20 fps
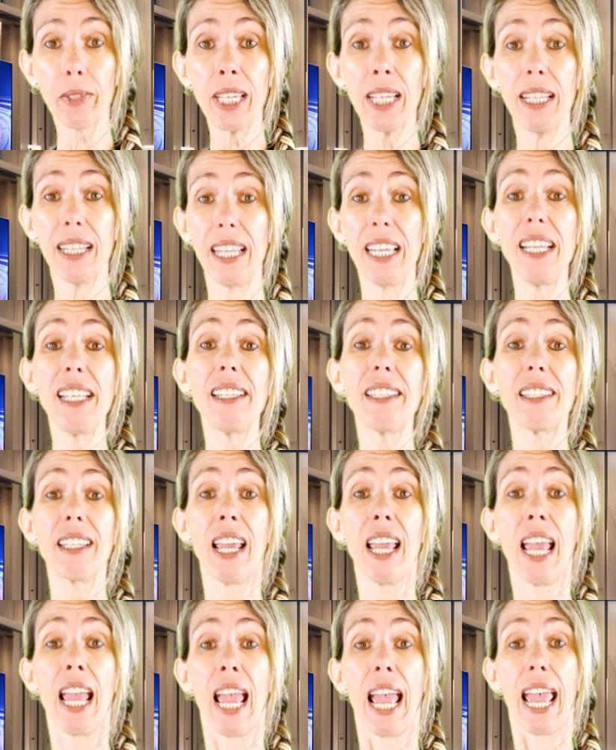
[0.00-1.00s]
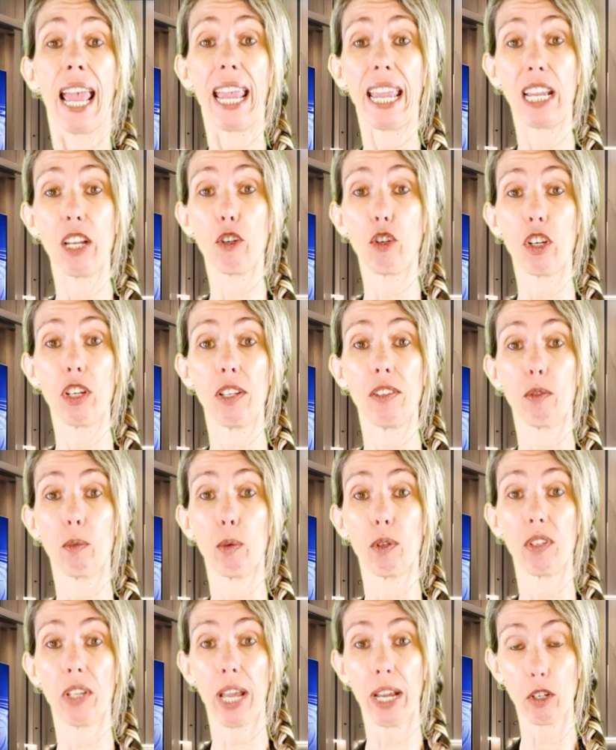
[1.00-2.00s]
This agent
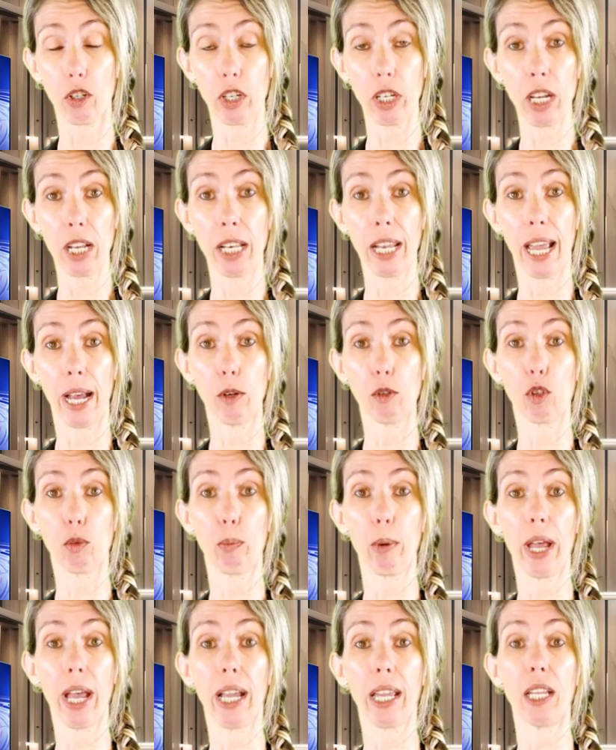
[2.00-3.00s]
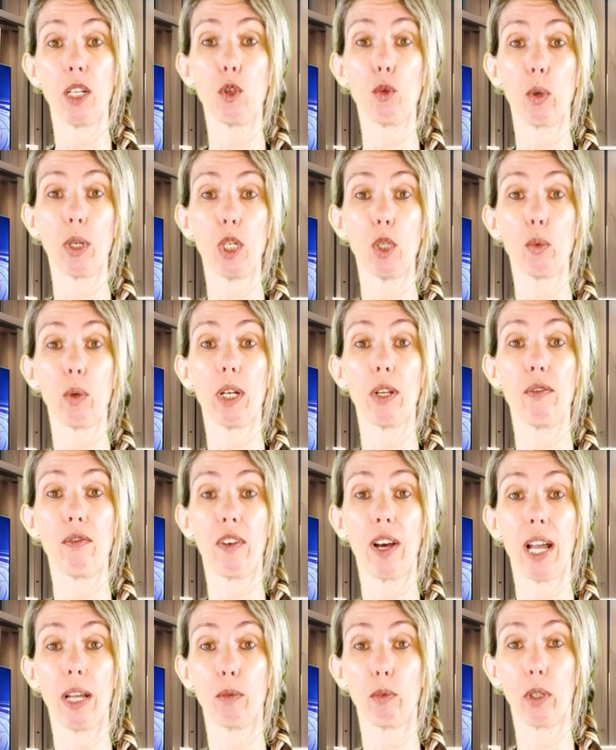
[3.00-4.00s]
was actually announced back in
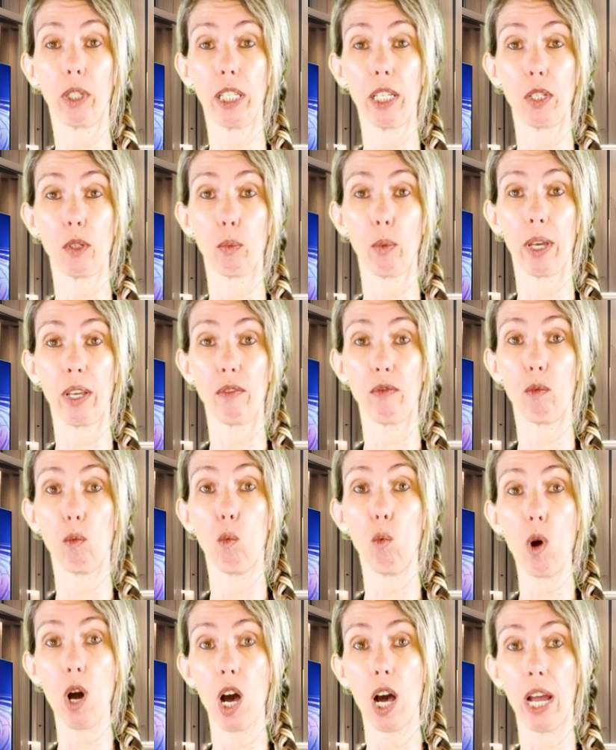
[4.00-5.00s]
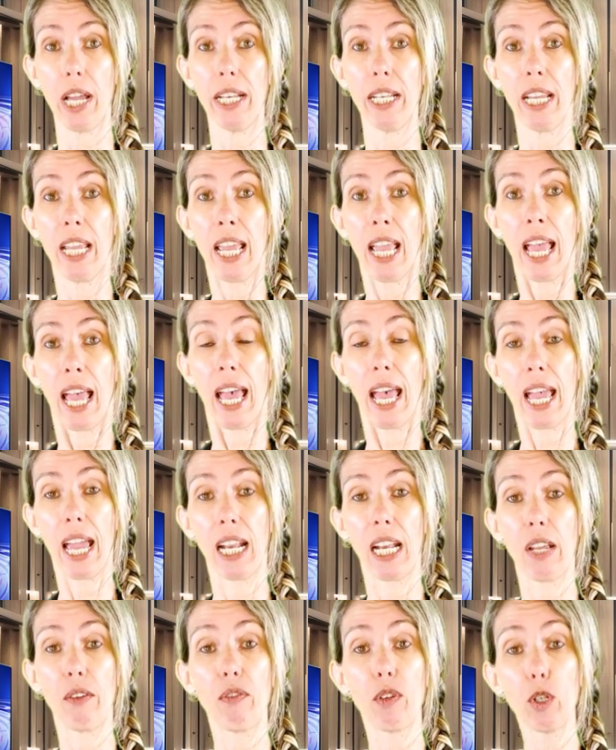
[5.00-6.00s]
2025, release wave 1.
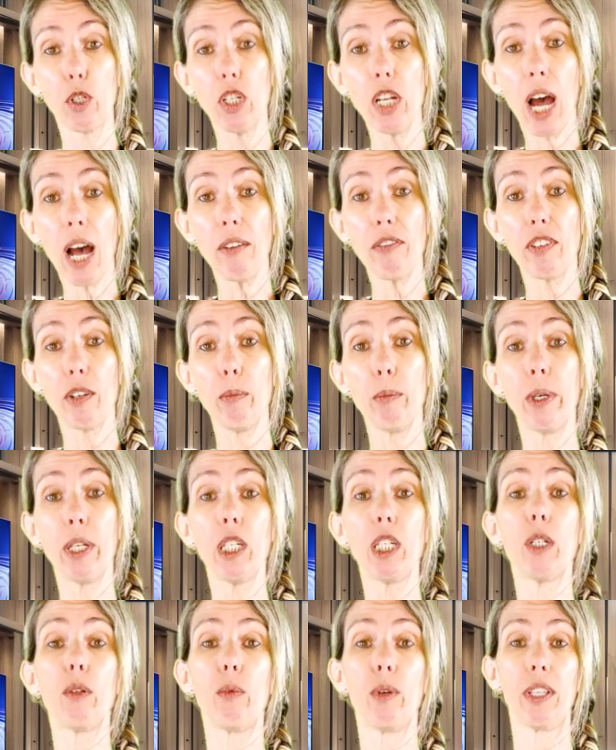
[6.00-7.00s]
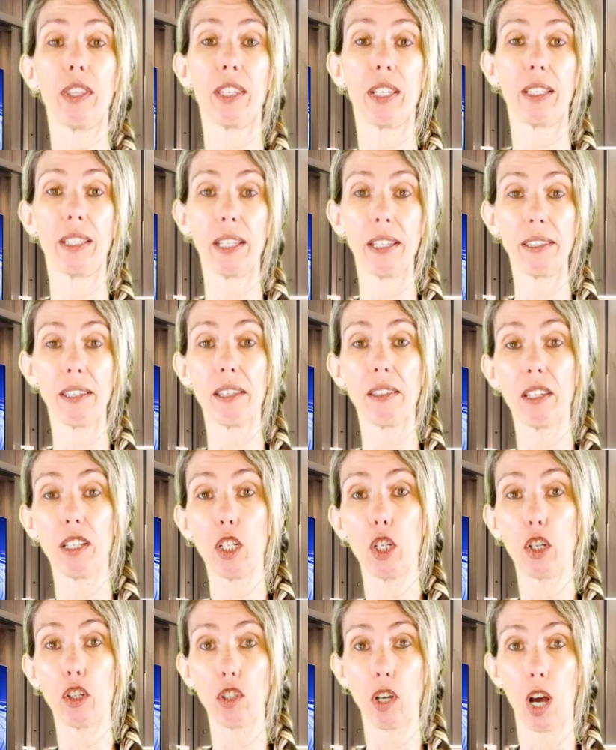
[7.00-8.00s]
And if you're not familiar with it, this is
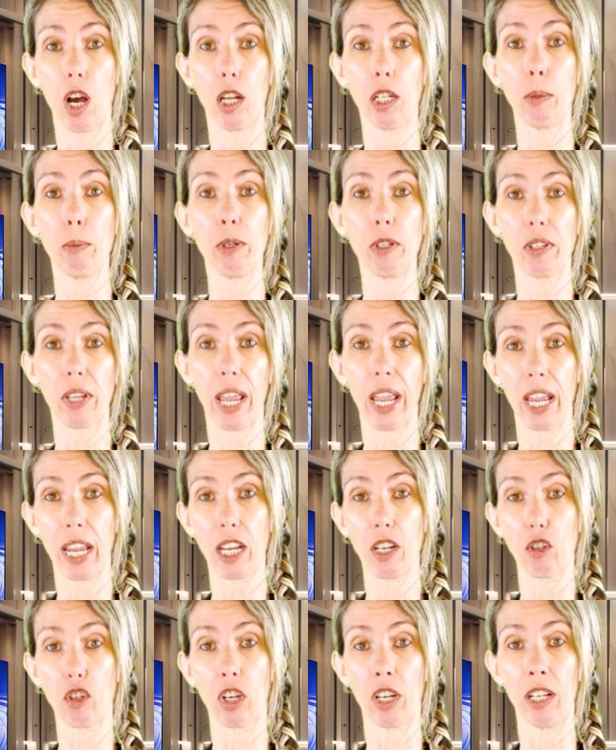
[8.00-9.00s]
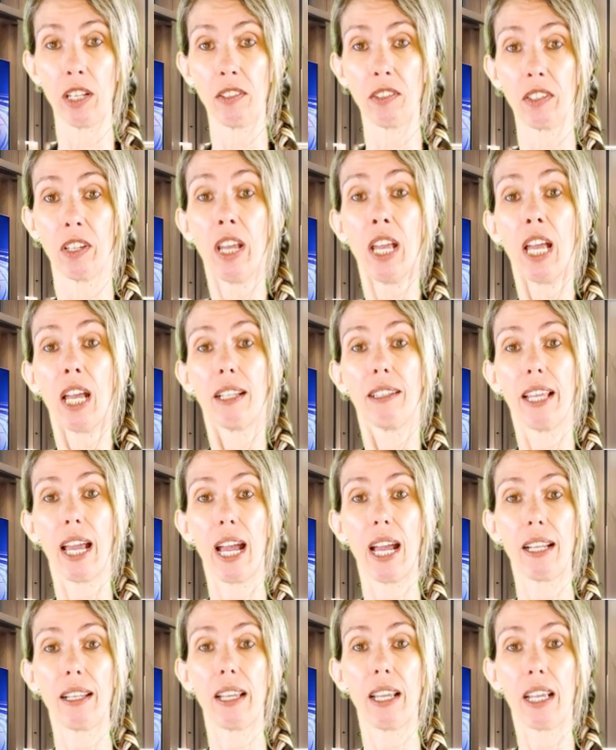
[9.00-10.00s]
an autonomous agent
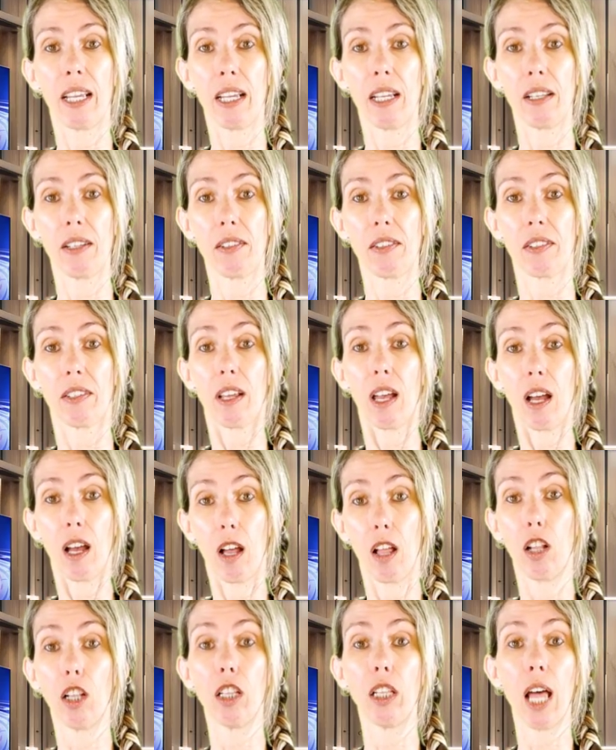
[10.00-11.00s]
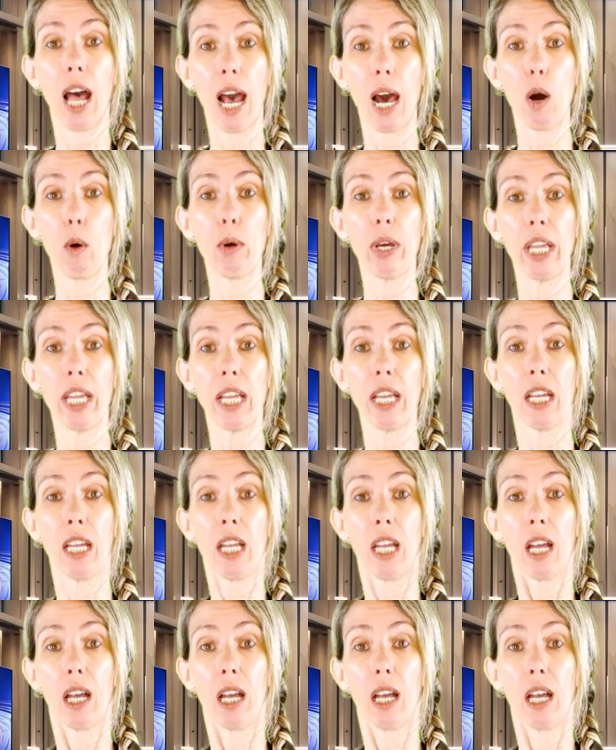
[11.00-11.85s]
that is allowing